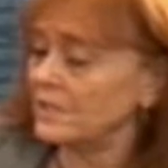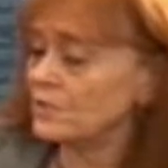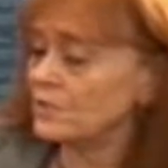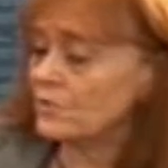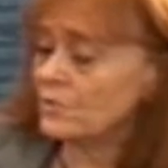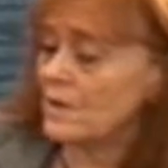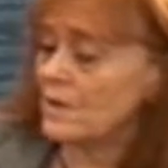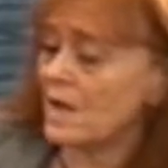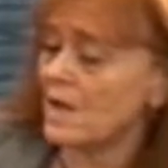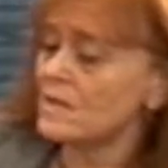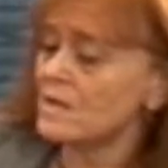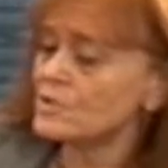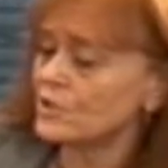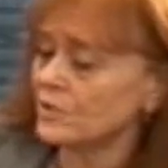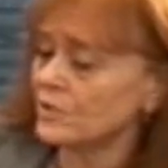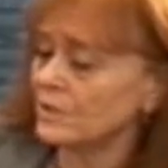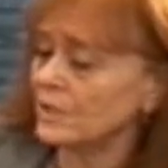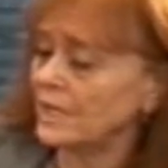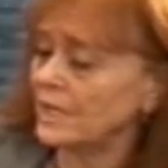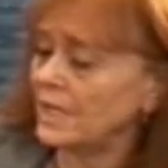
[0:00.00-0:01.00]

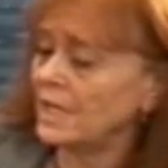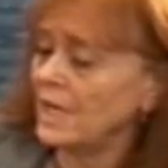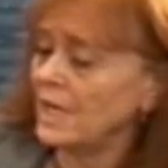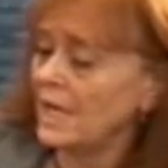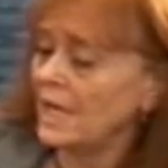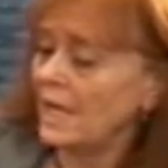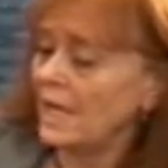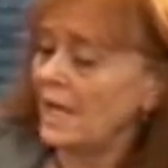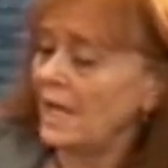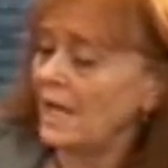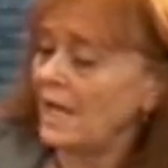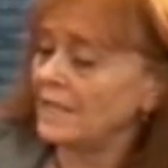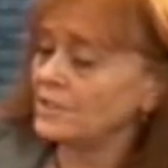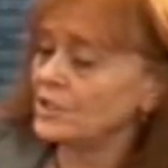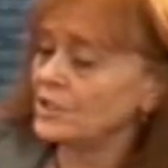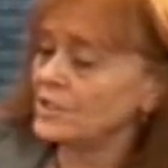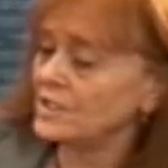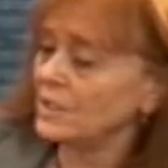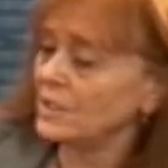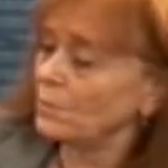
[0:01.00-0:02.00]
internationally, and
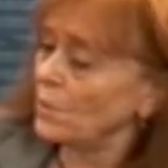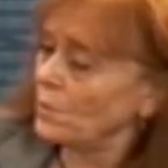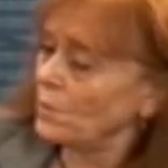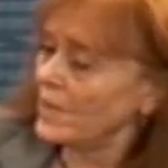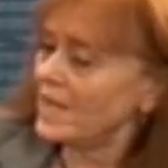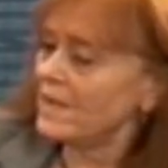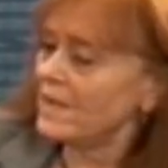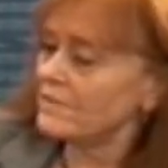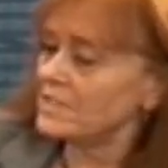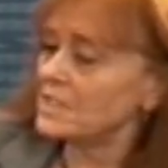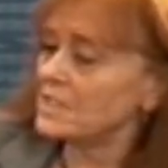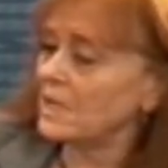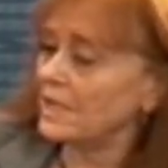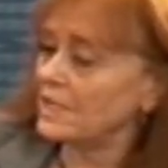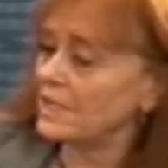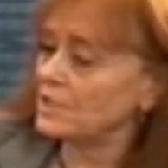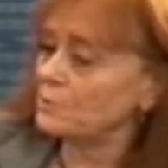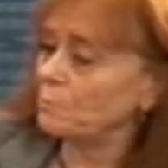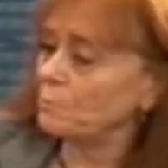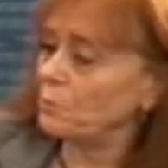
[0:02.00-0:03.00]
she said, well, we had a
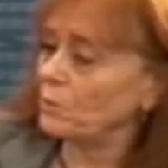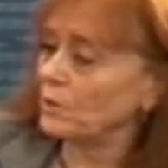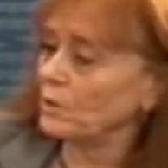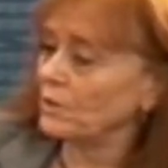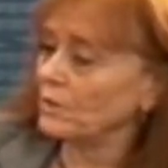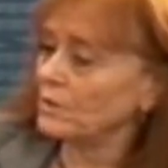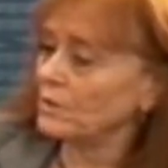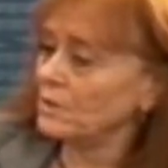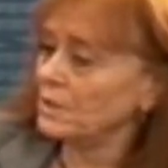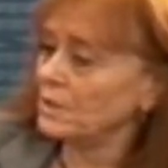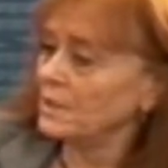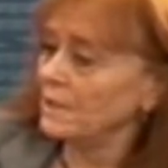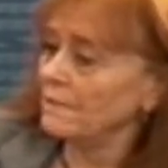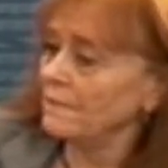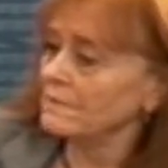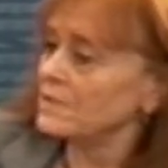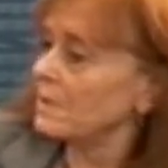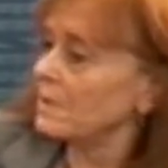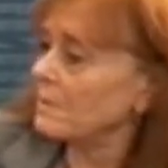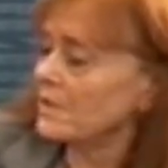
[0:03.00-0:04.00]
science portal.
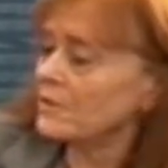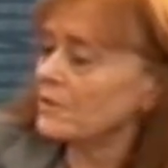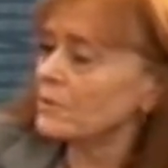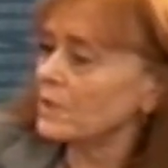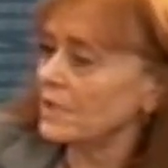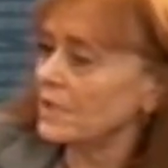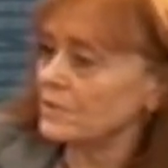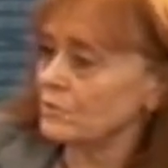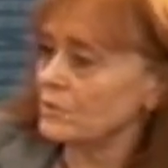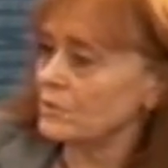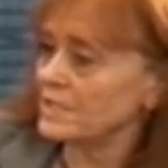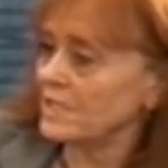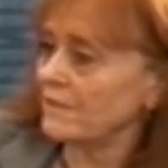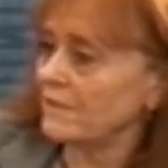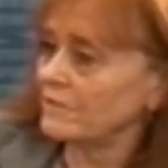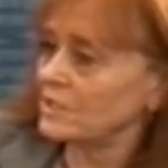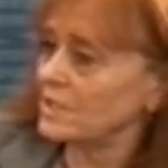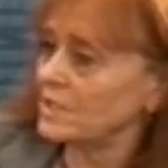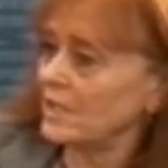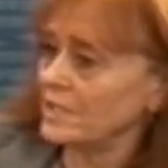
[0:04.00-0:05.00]
Some other countries
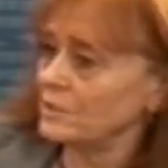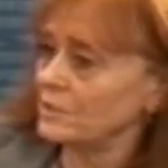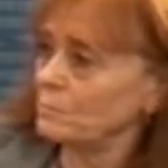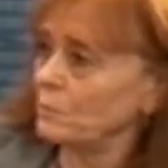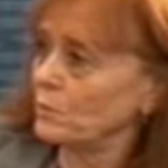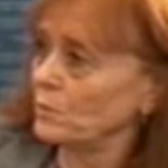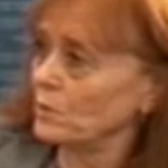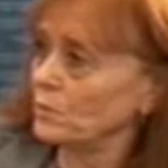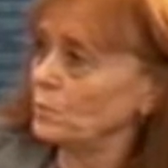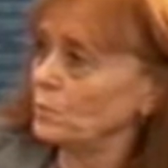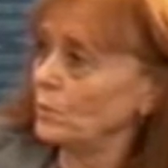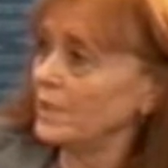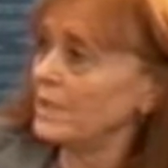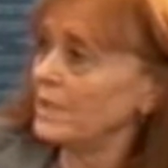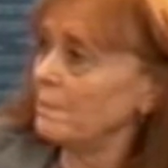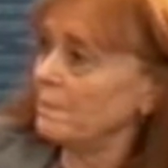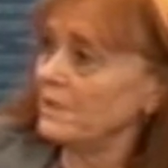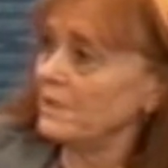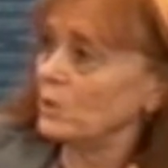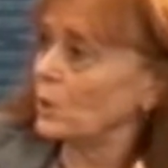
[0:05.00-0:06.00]
have a science portal. Wouldn't
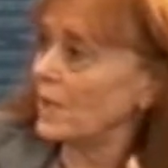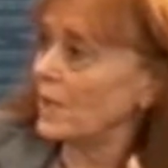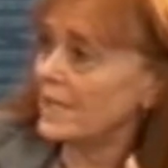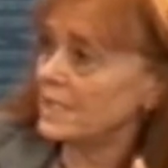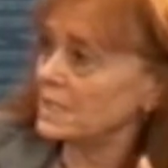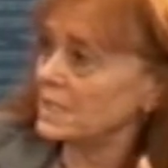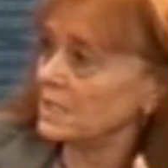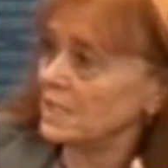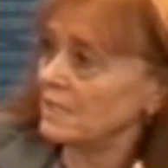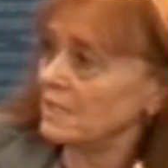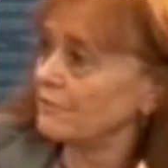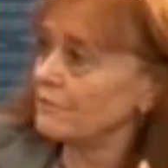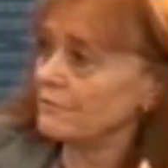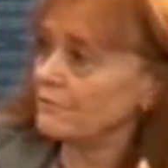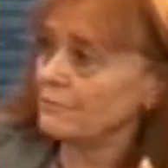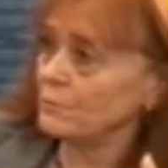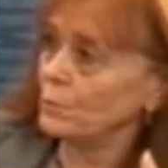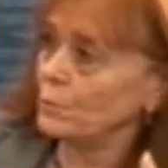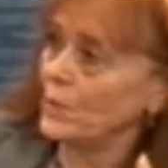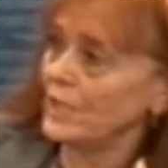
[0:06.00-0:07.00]
it be great if
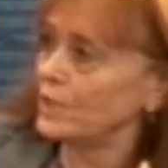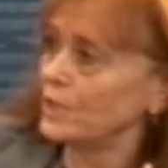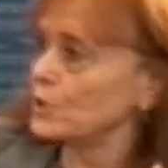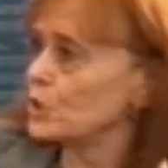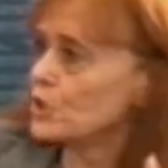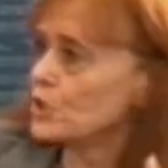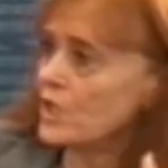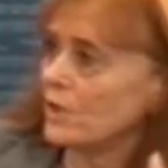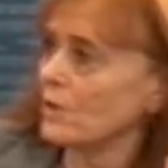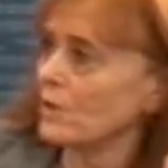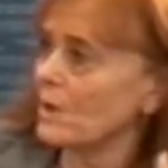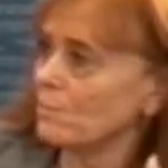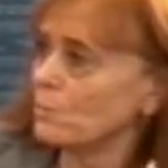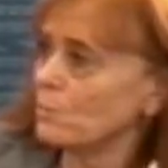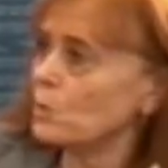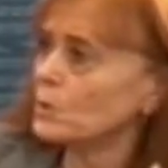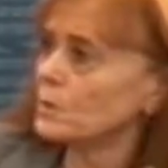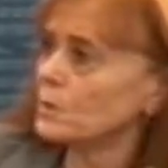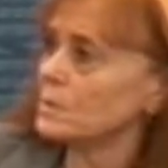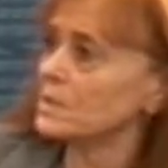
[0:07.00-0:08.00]
we could share our
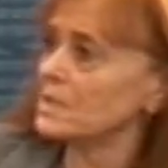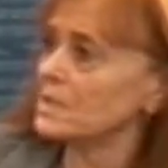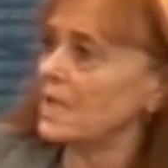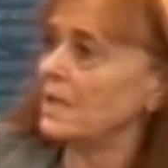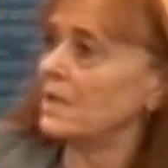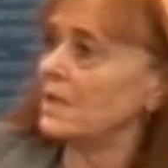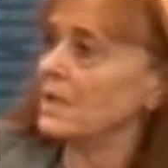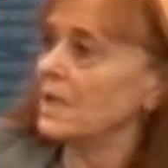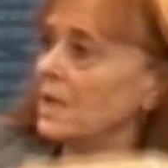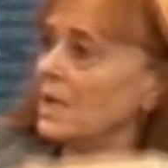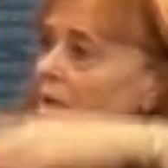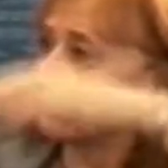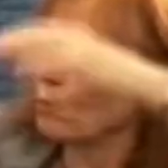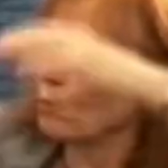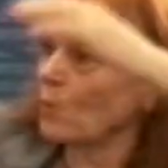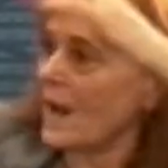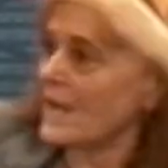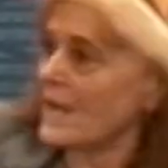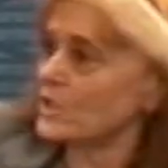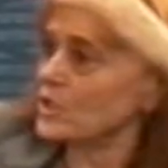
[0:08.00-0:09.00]
portals and
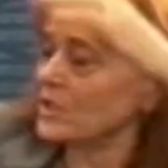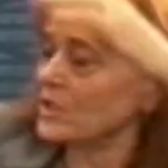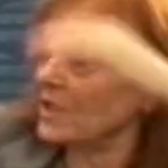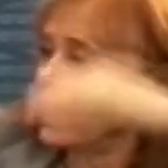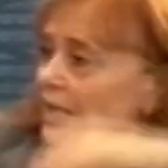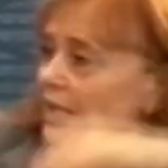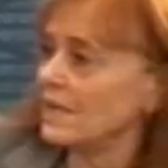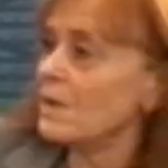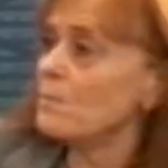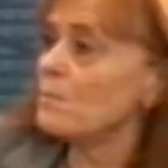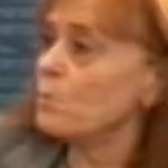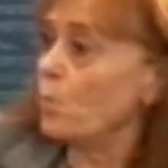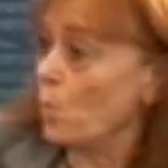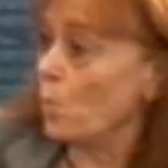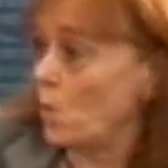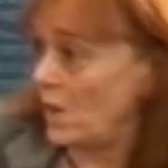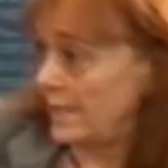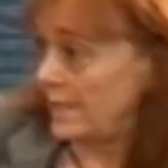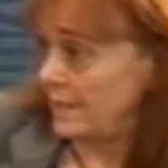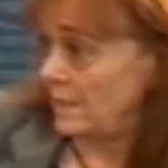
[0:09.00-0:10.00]
ratchet that up
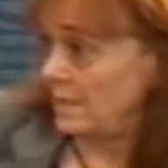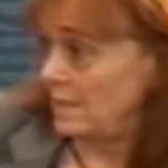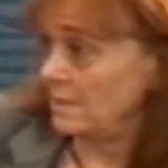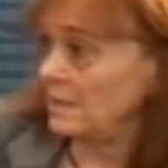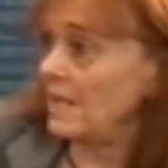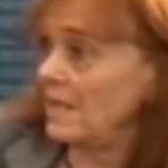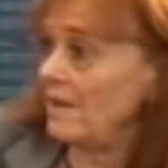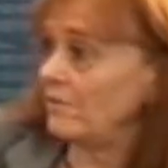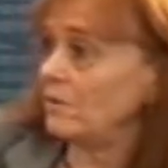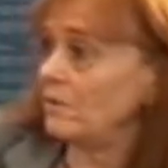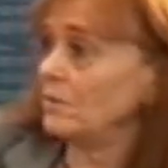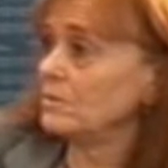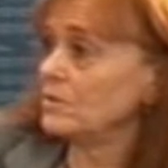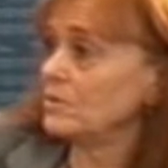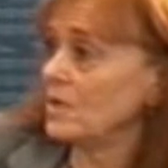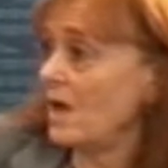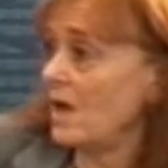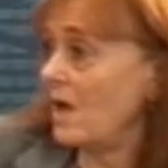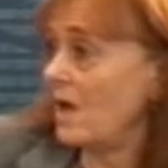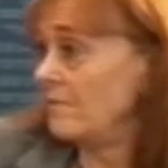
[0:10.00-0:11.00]
one level
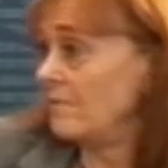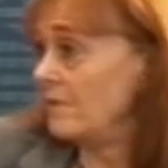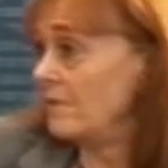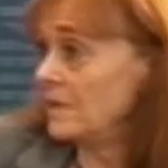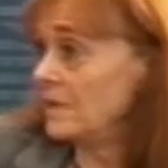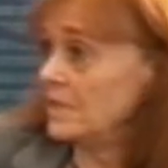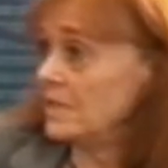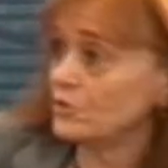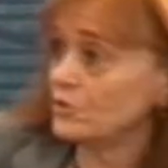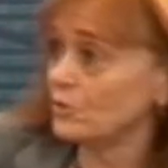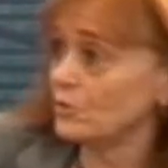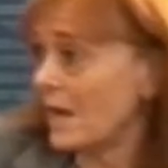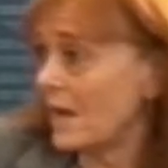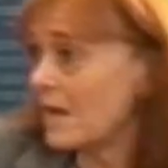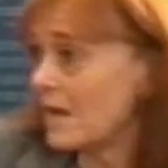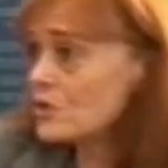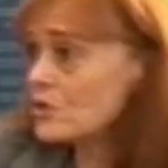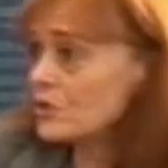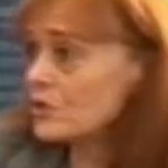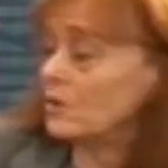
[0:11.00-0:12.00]
to have an
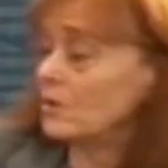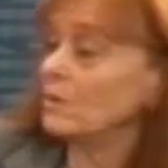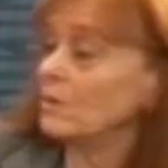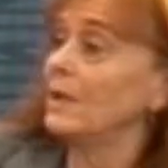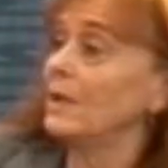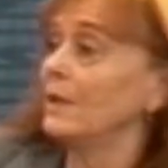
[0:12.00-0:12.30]
international